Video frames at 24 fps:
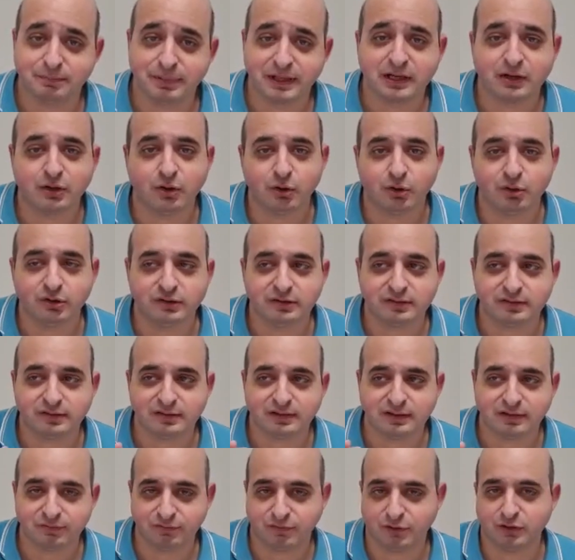because
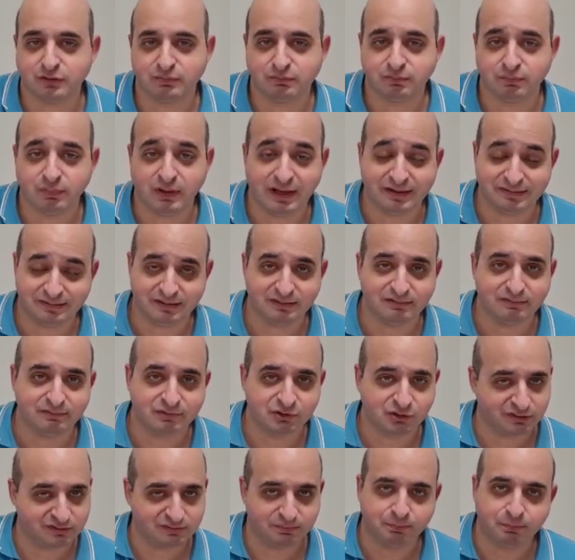the food isn't
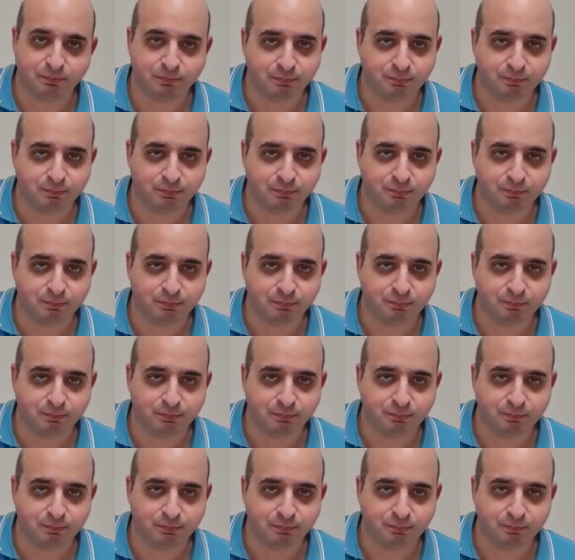just